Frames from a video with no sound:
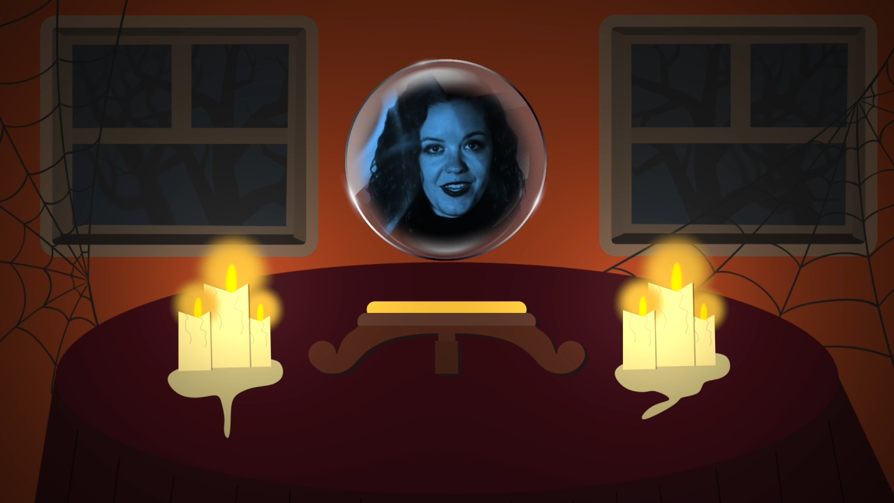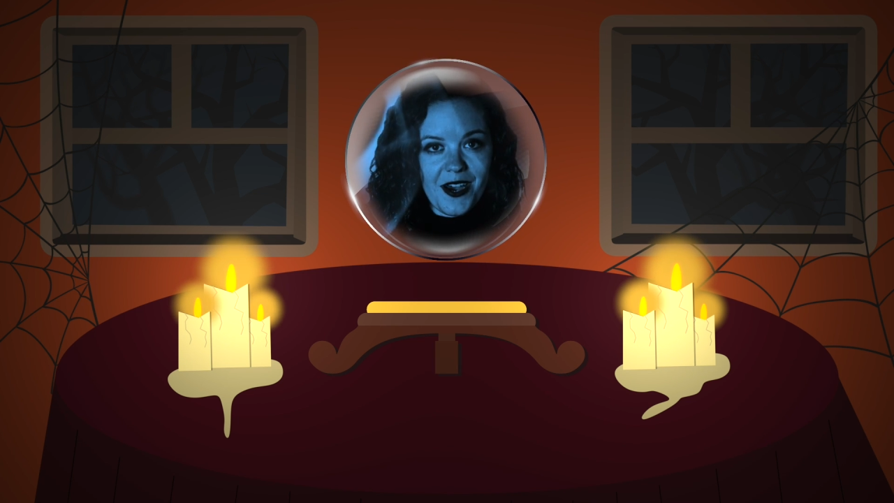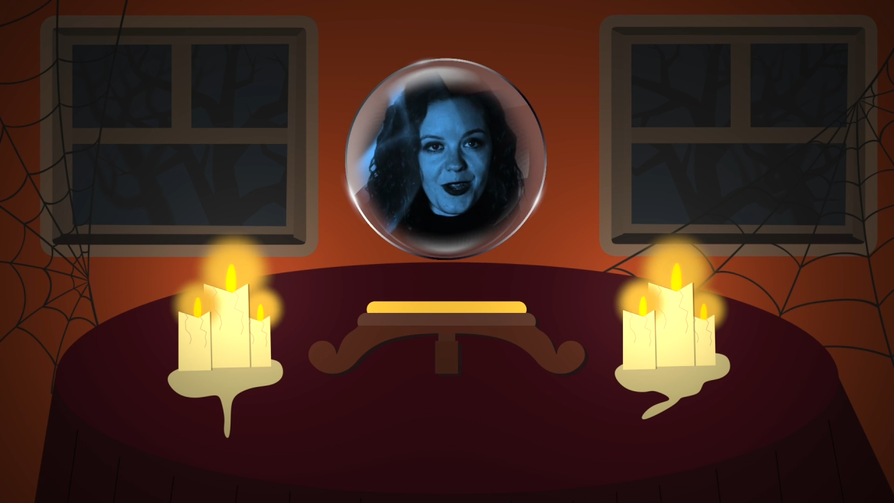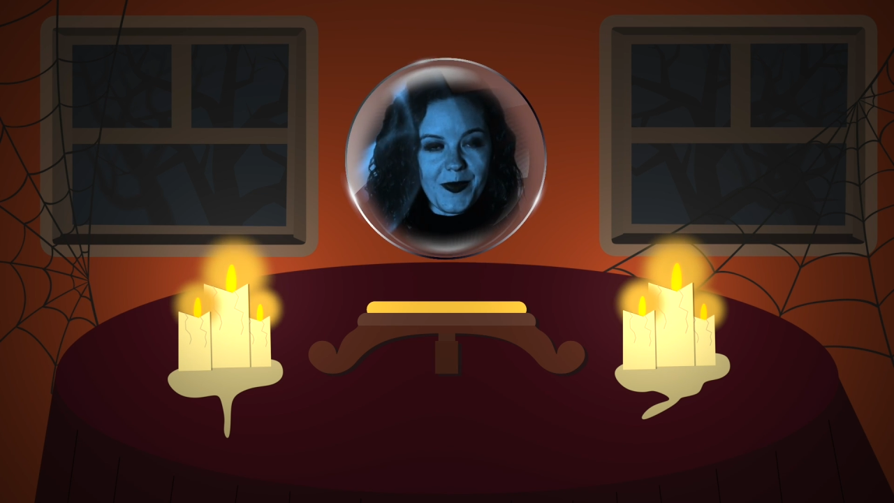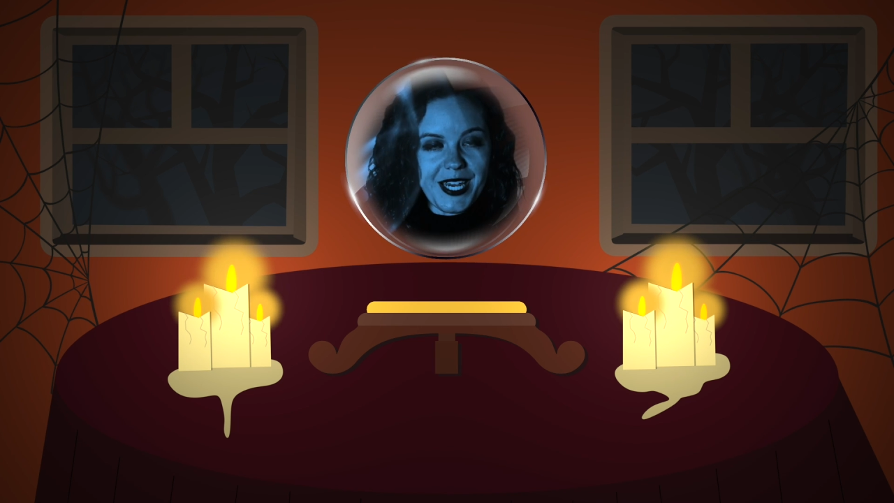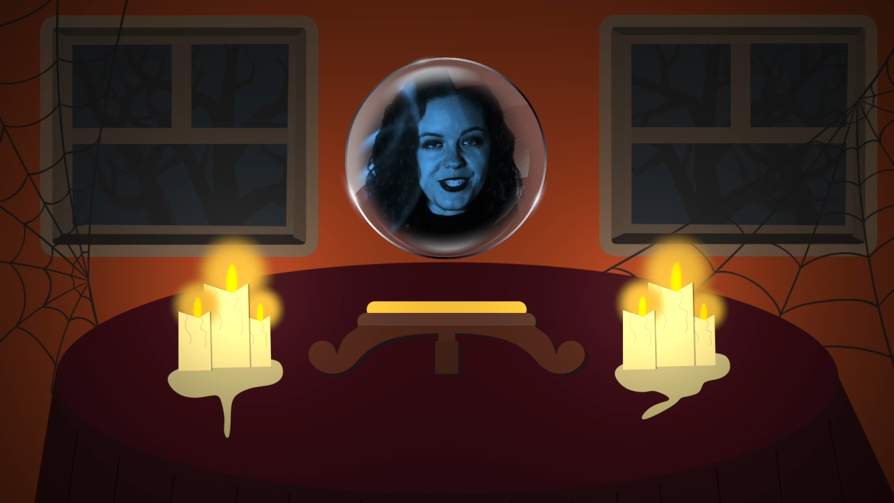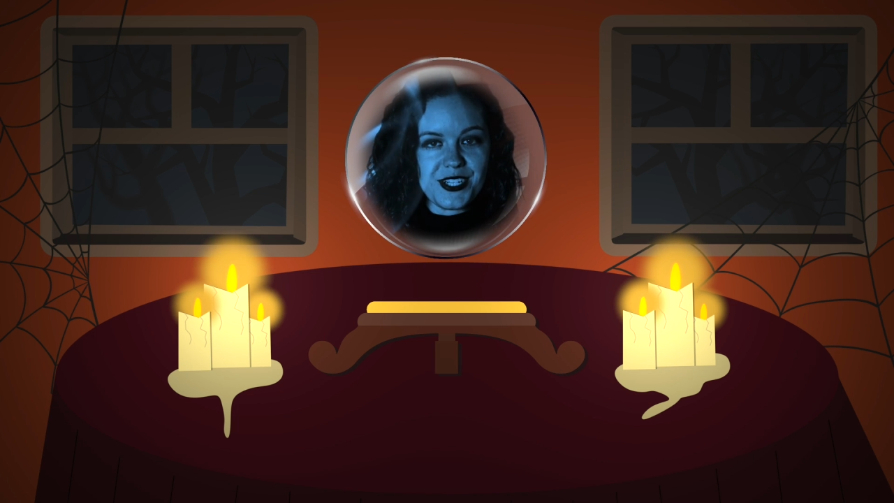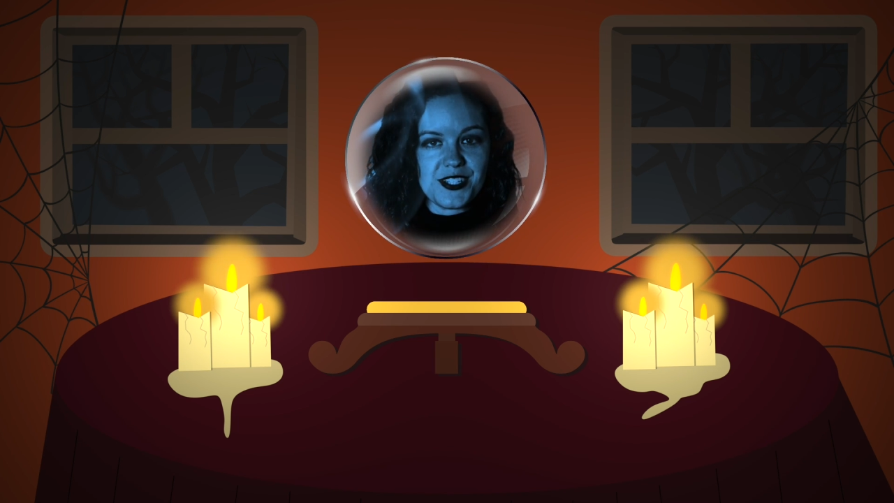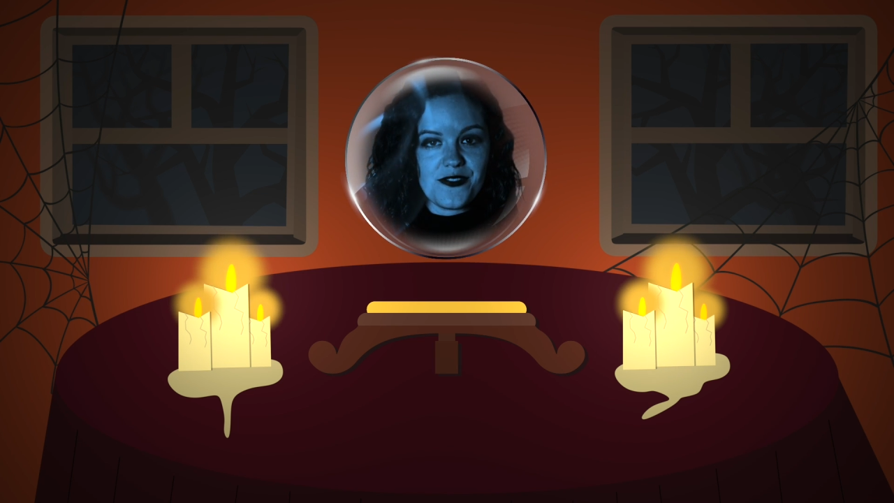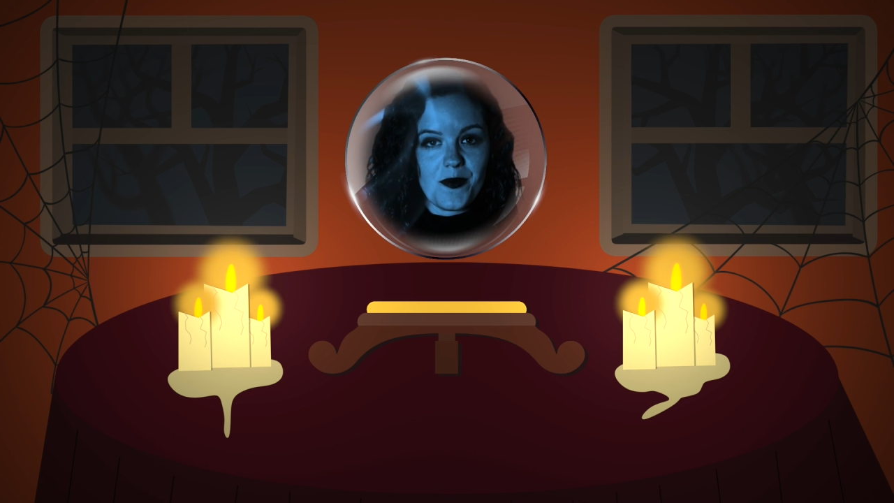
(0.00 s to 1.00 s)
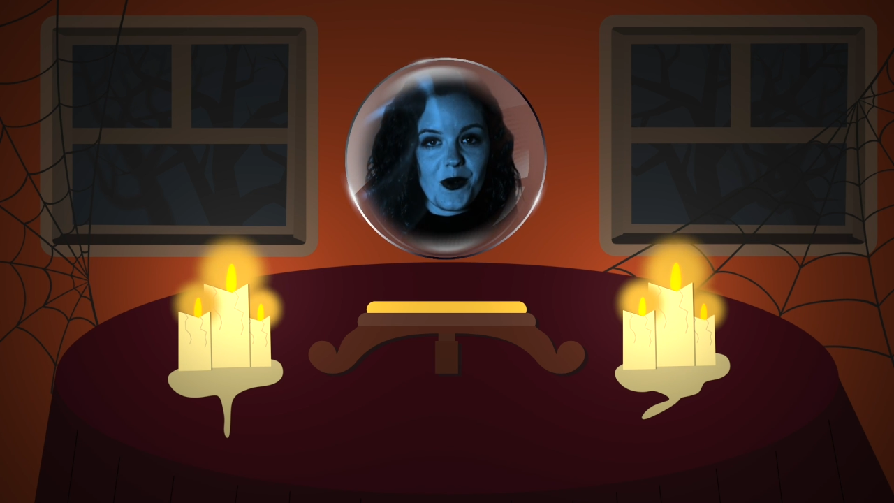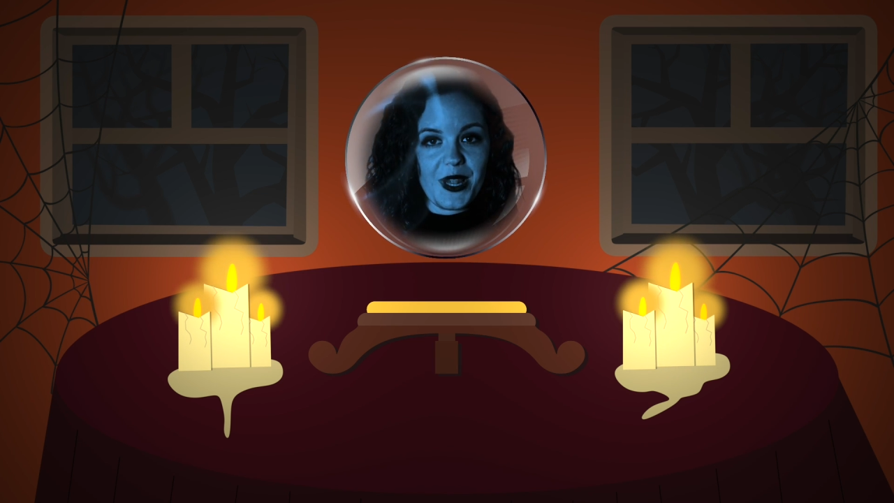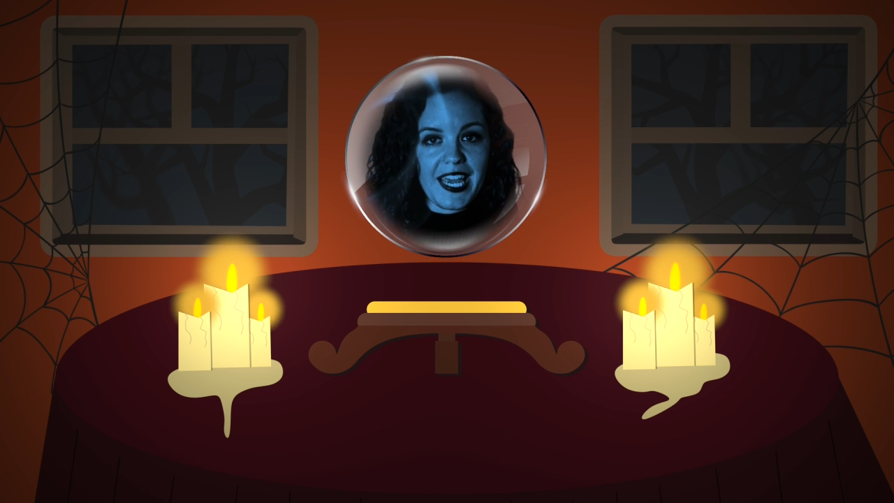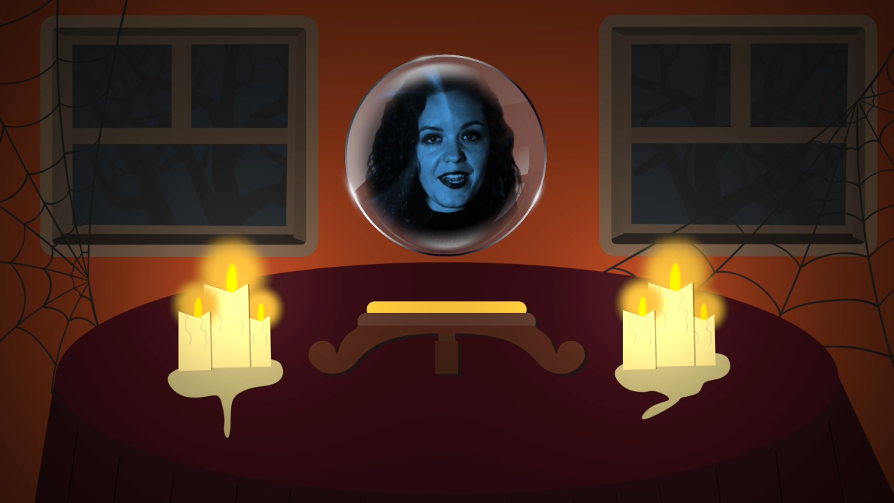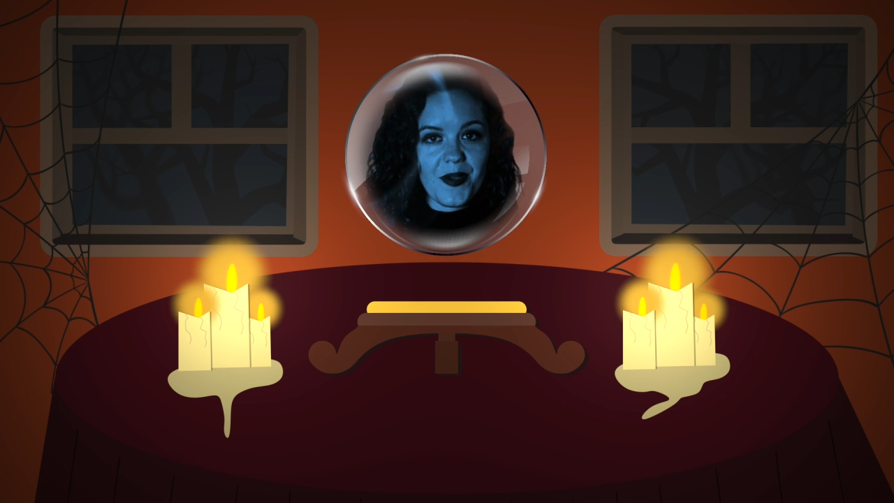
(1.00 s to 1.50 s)
Young patients from
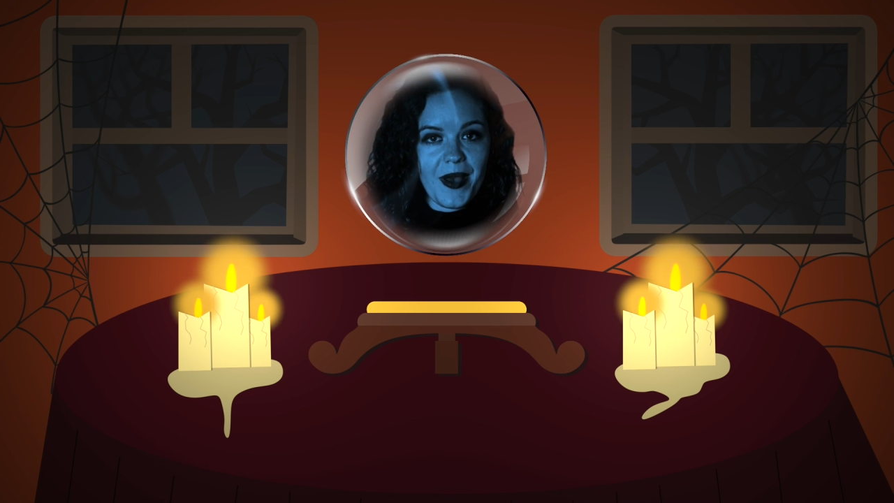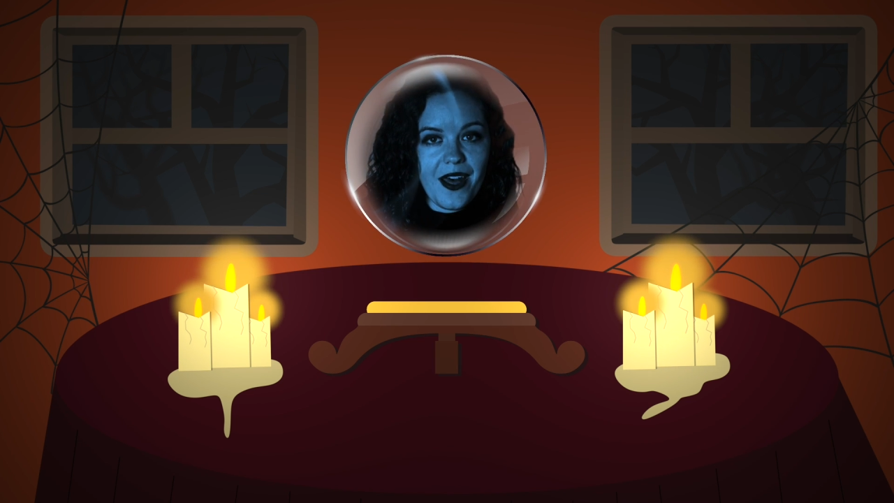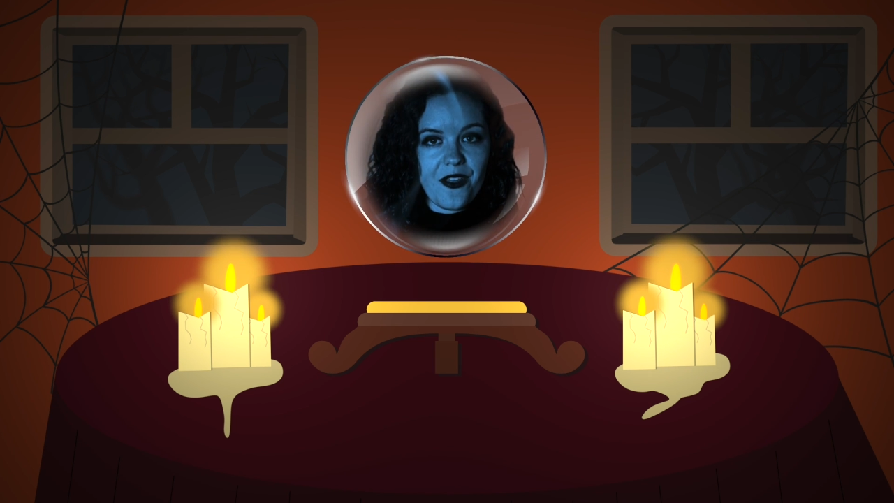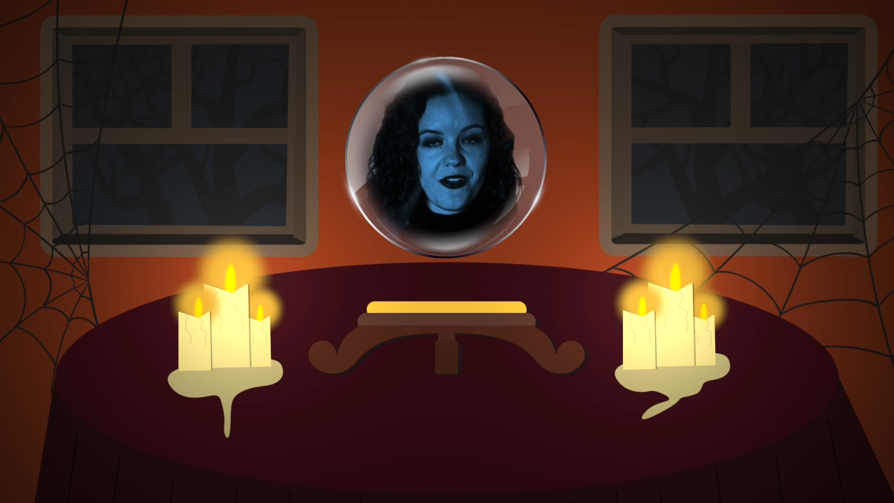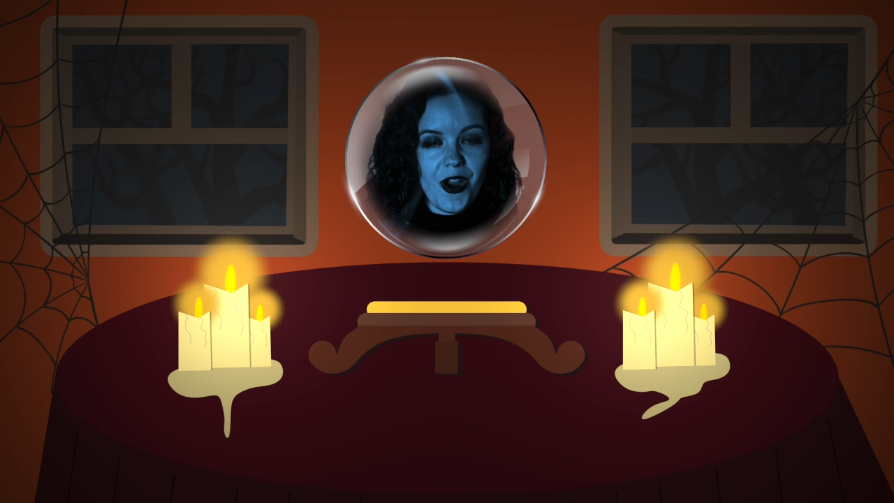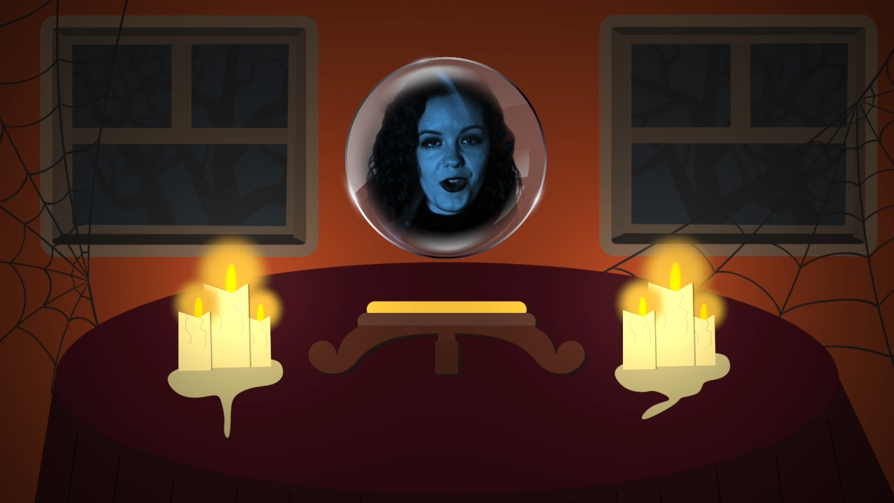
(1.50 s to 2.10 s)
Orlando Health